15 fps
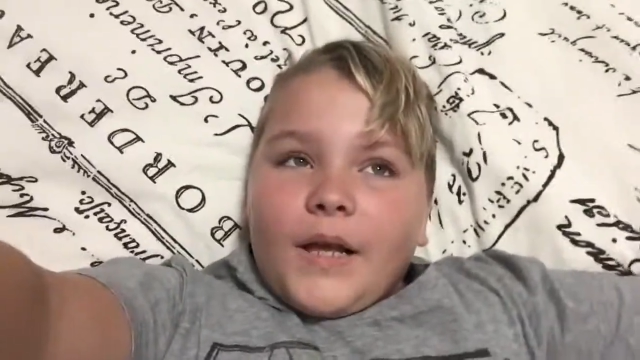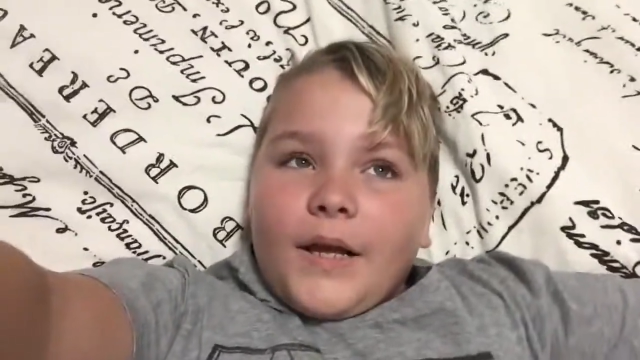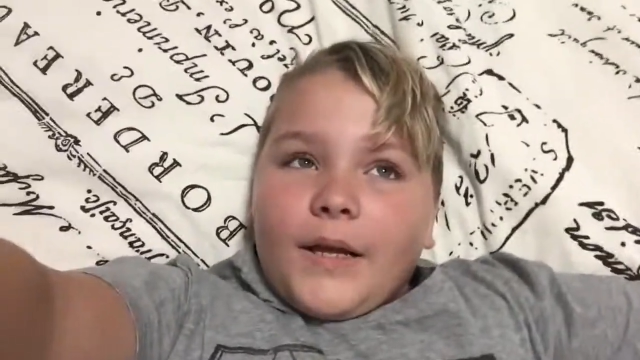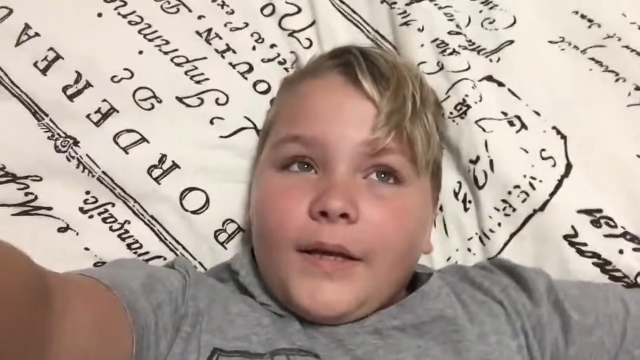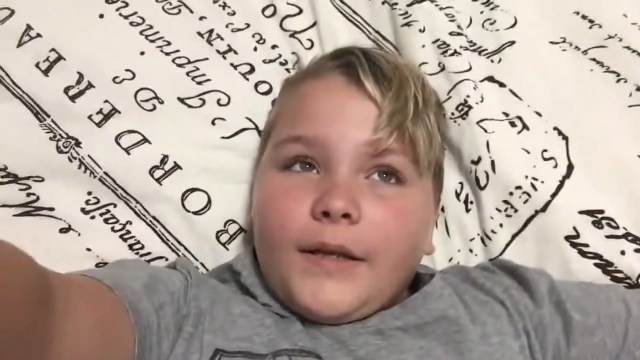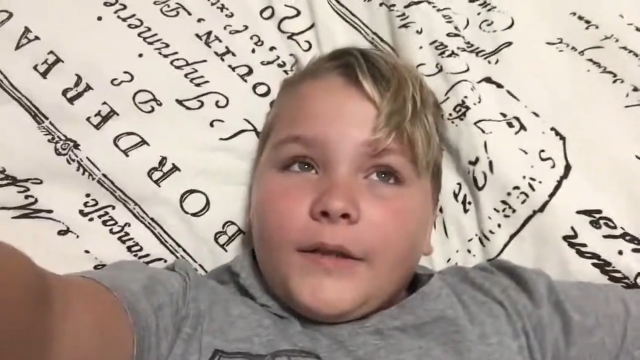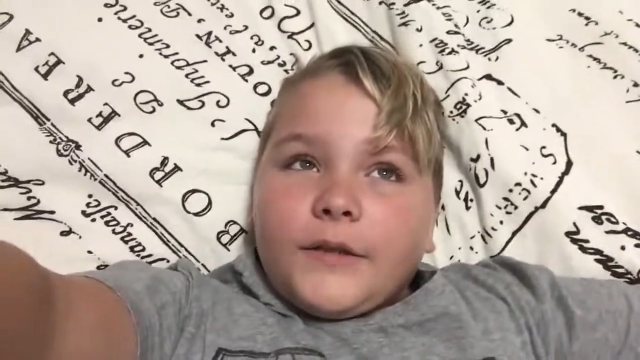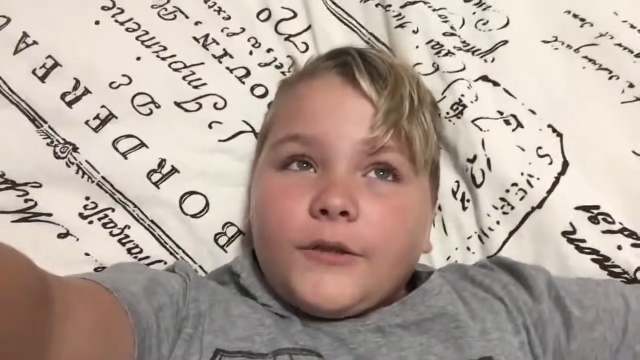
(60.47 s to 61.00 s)

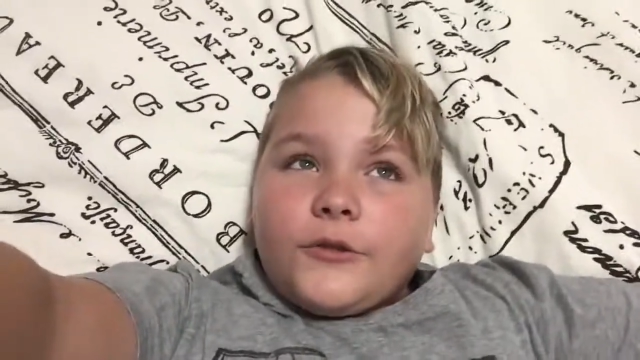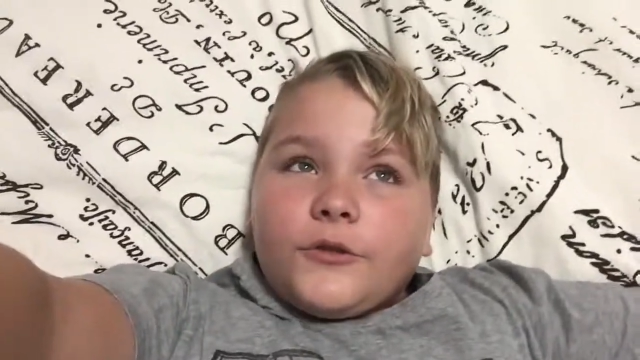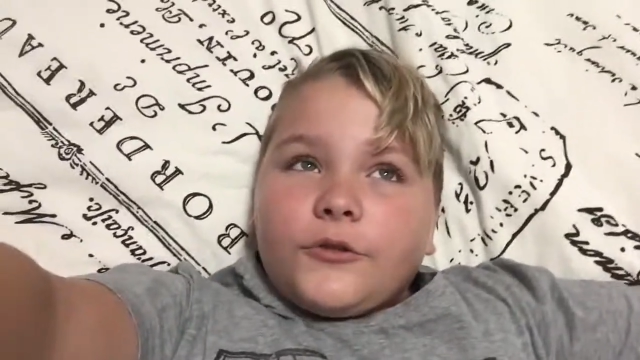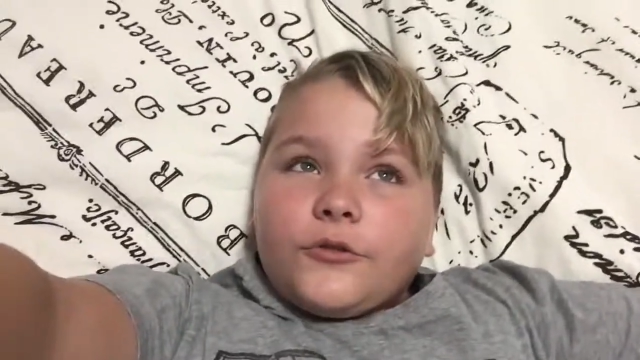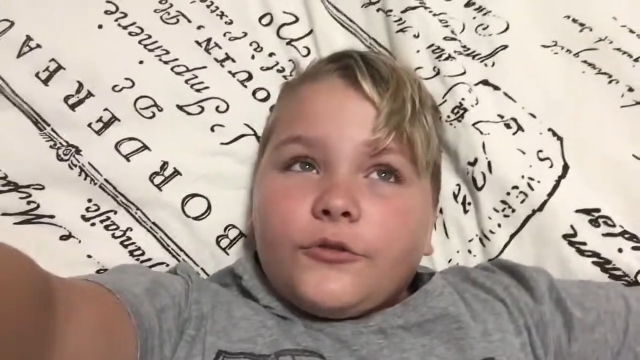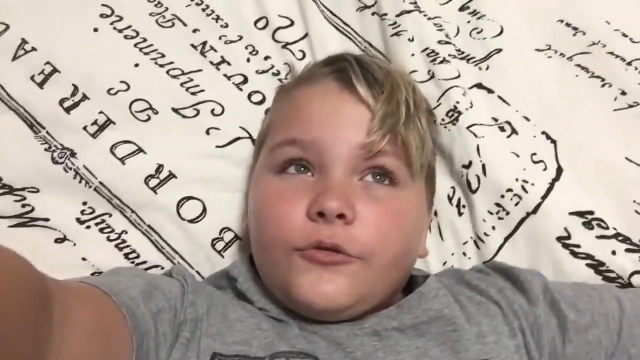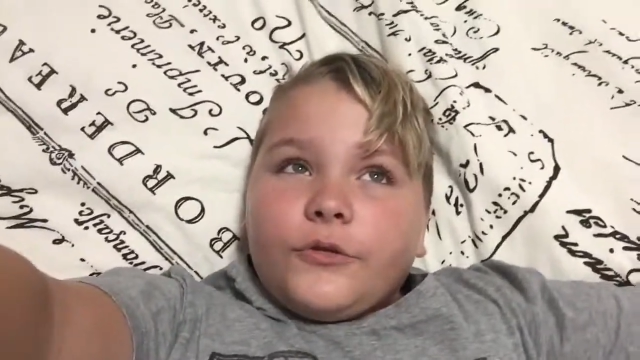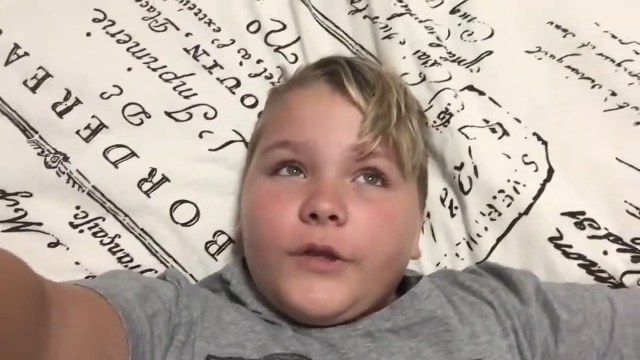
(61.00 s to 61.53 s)
And
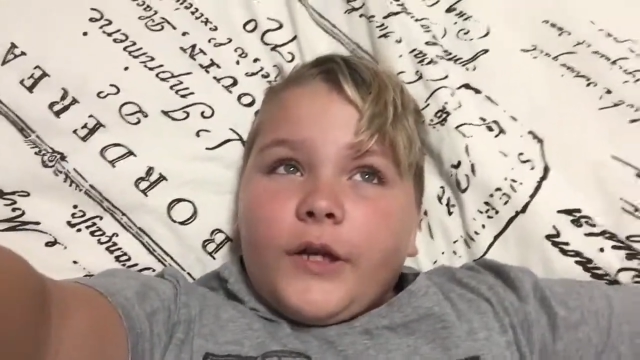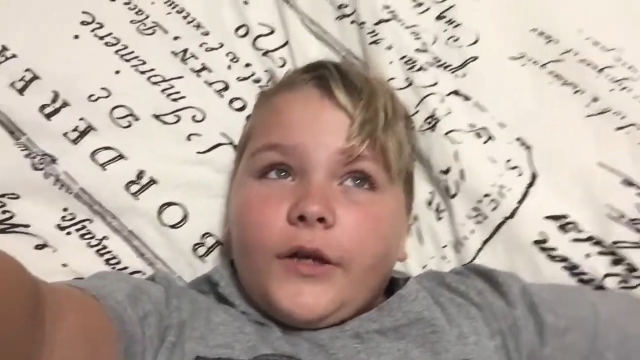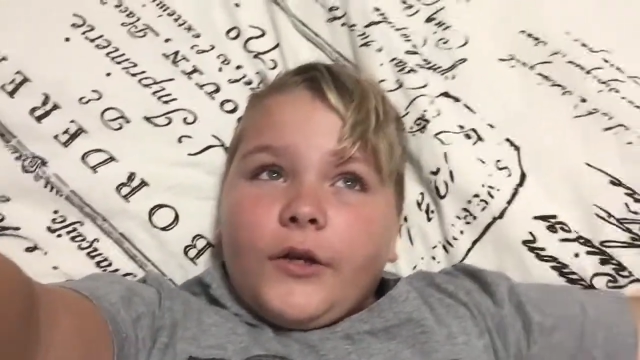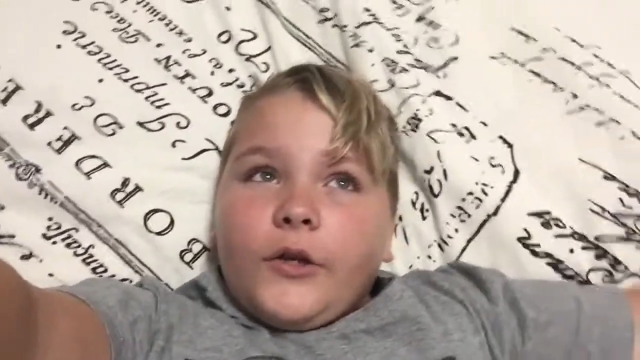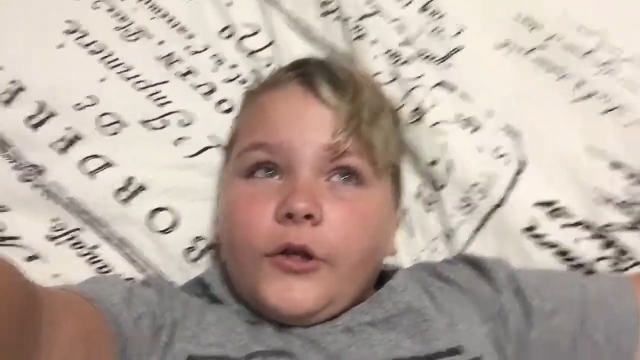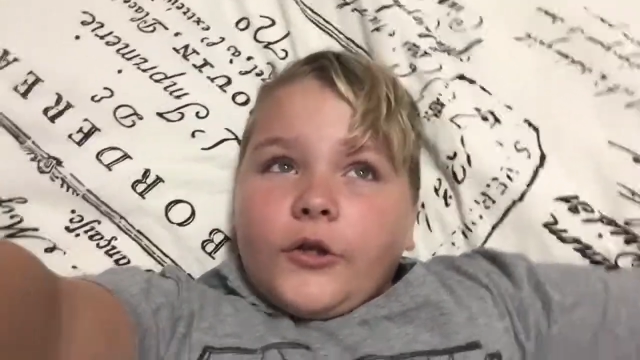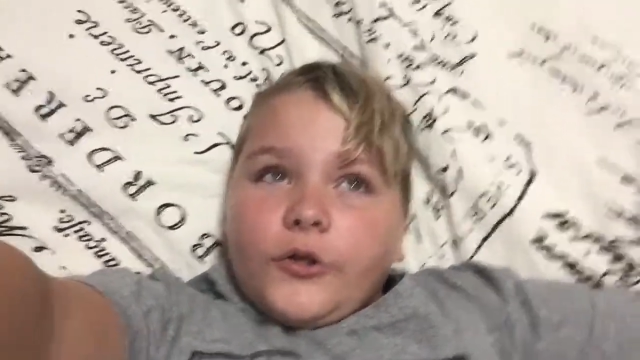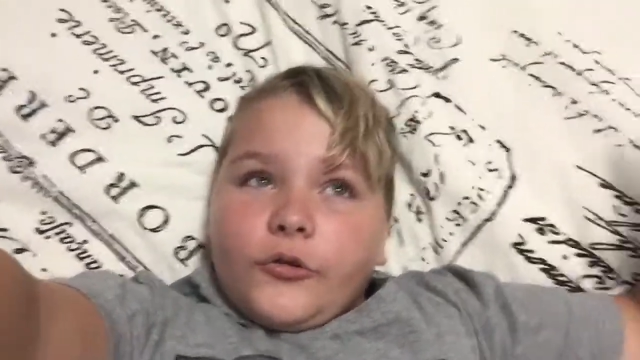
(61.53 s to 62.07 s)
so, yeah,
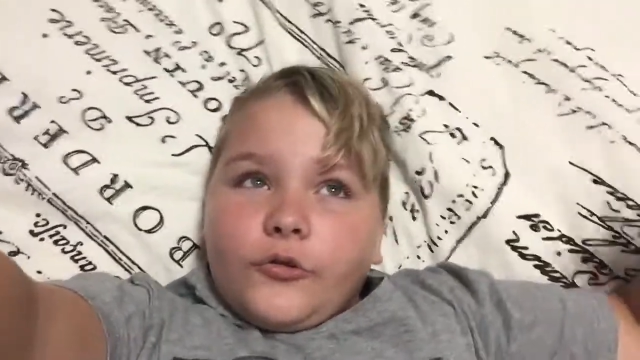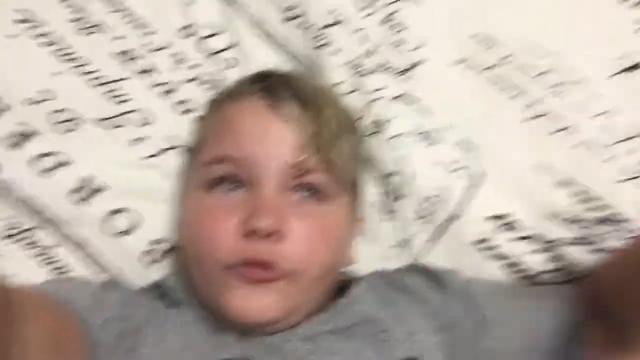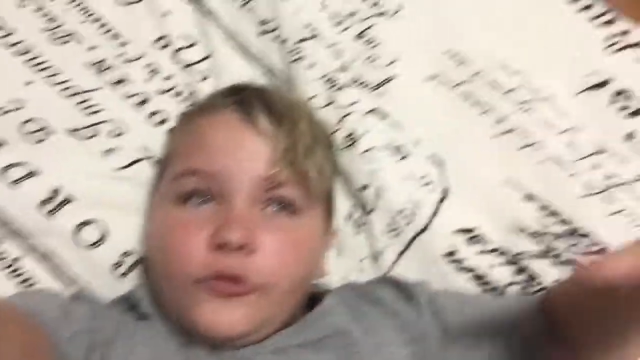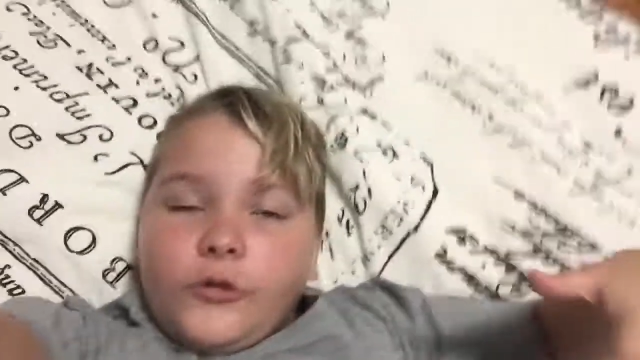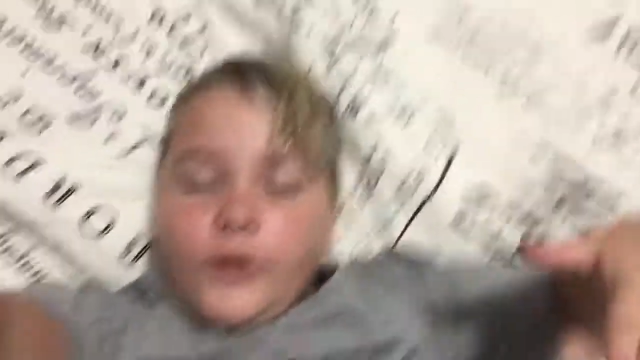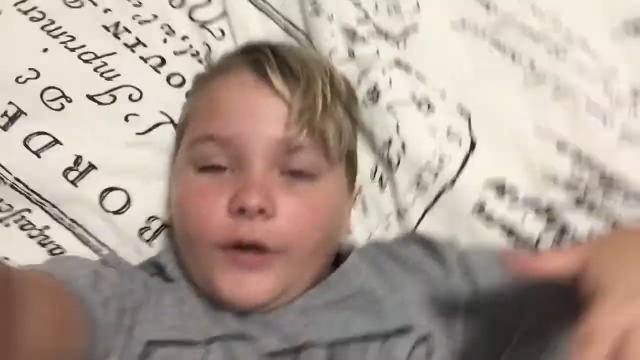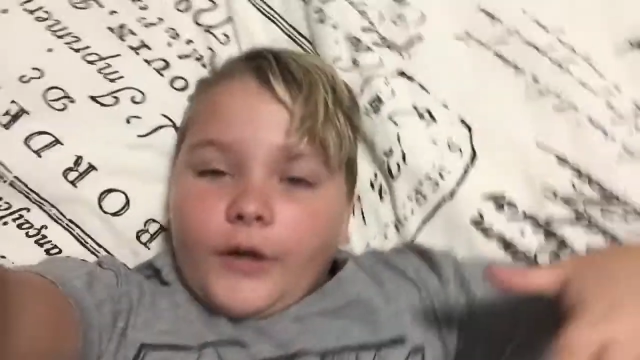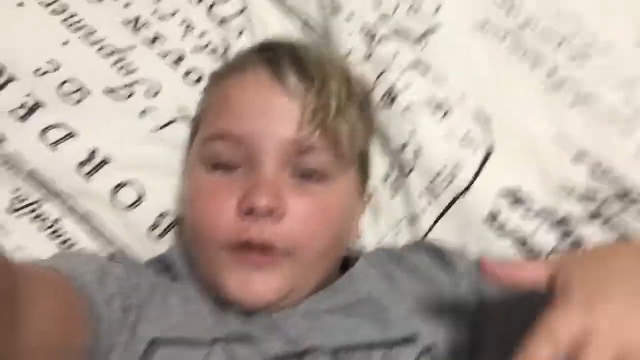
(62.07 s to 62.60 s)
you
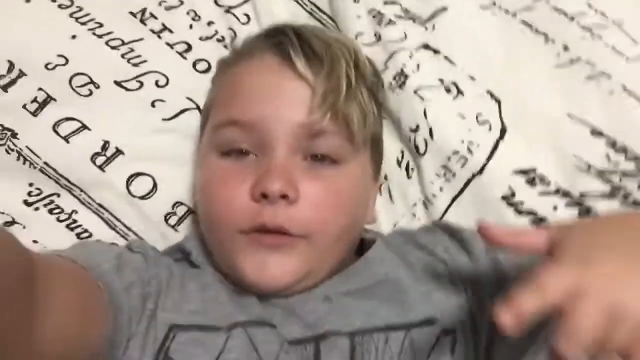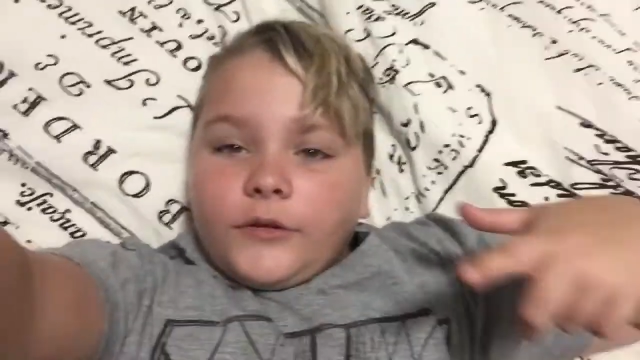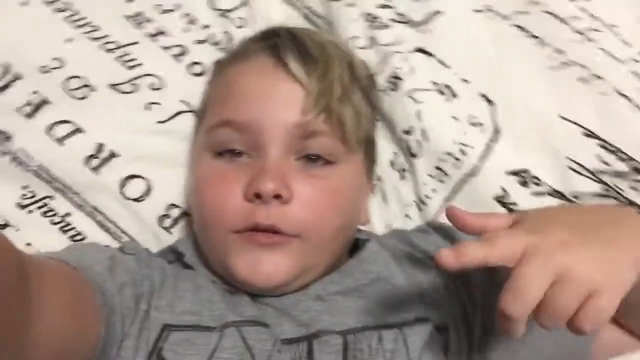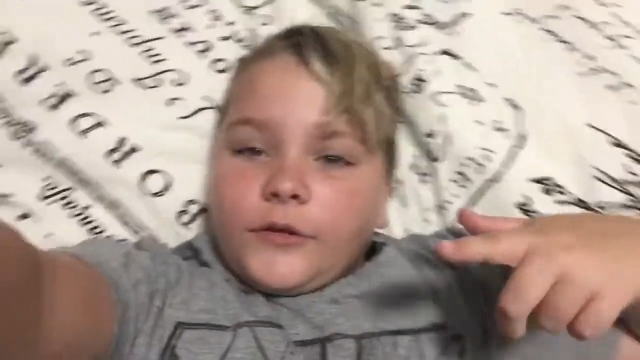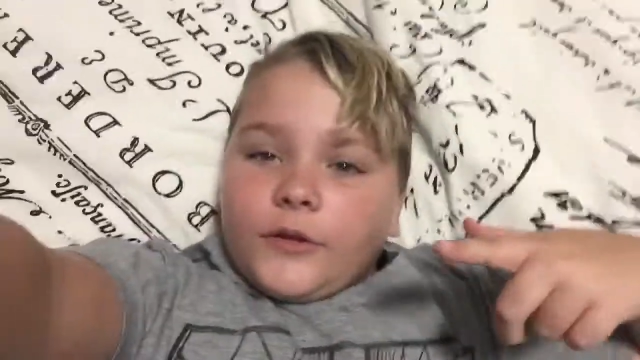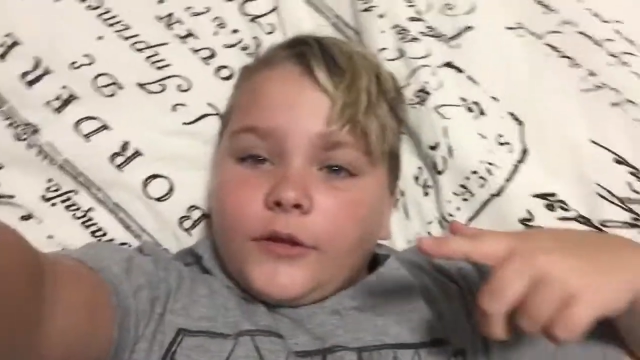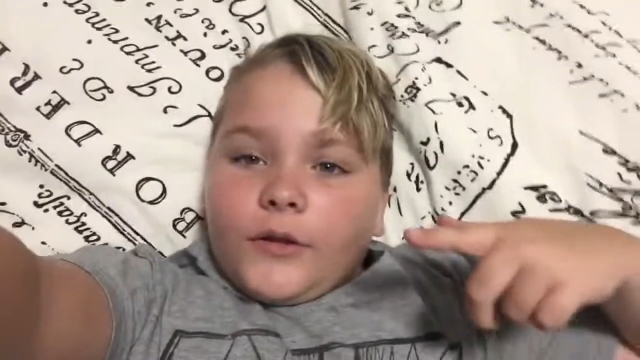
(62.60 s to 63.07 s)
guys,